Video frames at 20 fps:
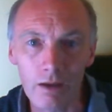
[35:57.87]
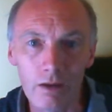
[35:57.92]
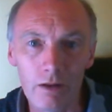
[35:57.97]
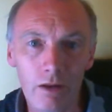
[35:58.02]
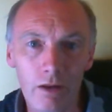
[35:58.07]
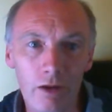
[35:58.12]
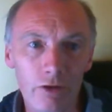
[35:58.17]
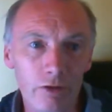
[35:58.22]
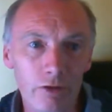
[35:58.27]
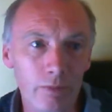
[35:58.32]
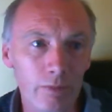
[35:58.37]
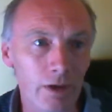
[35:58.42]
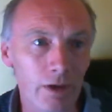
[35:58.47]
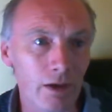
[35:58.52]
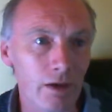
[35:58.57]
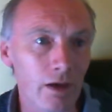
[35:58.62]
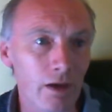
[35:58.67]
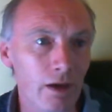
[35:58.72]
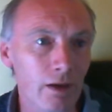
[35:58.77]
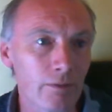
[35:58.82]
lost me
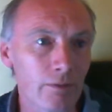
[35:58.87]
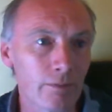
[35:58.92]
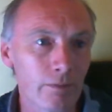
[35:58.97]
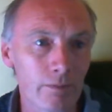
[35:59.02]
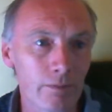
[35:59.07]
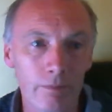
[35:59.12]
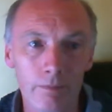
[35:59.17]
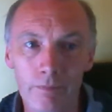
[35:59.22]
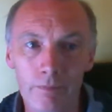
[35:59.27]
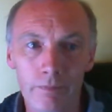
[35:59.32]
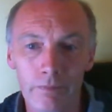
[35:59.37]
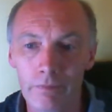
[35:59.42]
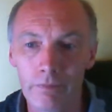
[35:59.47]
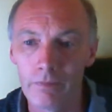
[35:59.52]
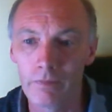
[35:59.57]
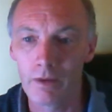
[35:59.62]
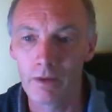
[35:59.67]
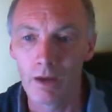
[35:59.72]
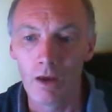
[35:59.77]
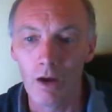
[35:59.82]
again.
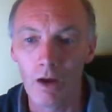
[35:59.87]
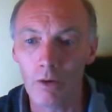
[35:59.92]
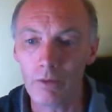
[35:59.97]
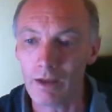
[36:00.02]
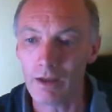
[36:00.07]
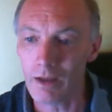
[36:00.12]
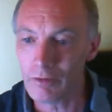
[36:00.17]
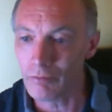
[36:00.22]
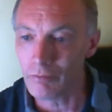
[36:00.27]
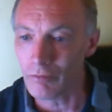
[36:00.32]
Oh yeah, that's